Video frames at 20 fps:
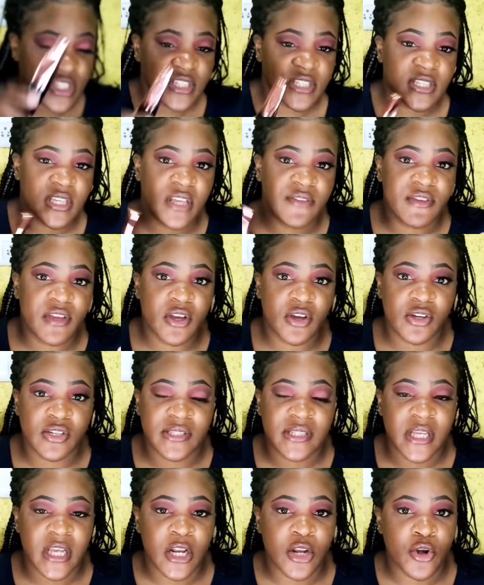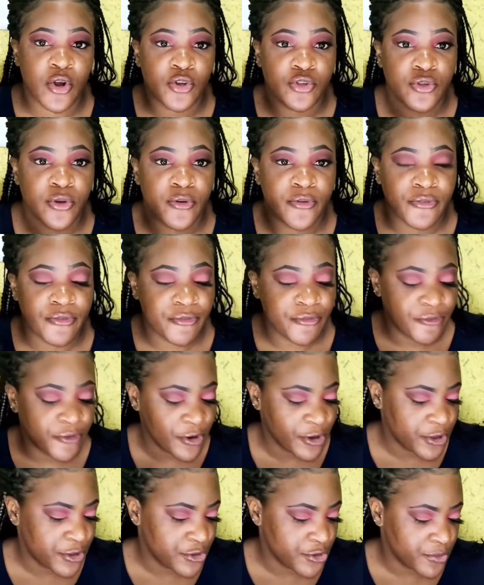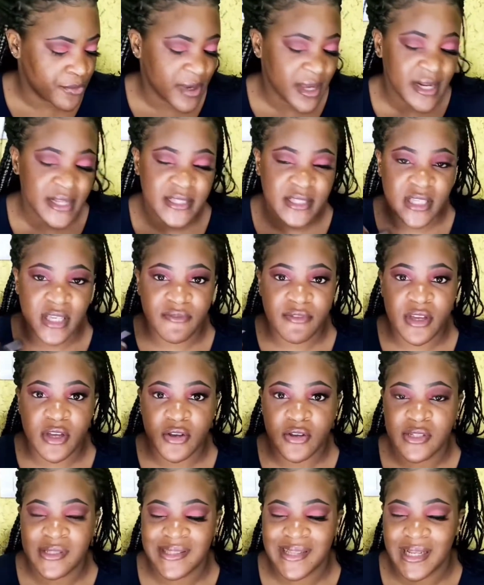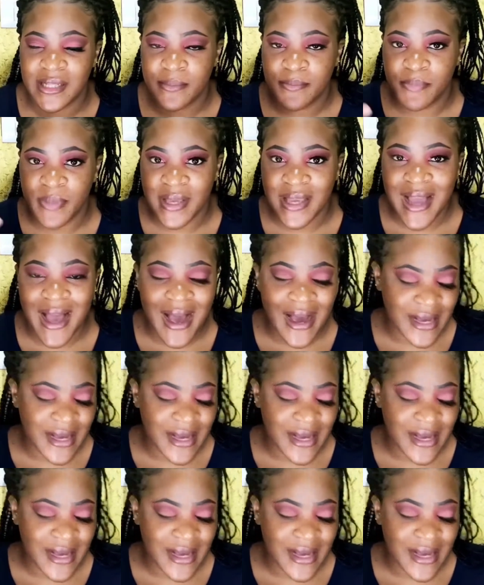which is giving us a lot of volume and is giving us that big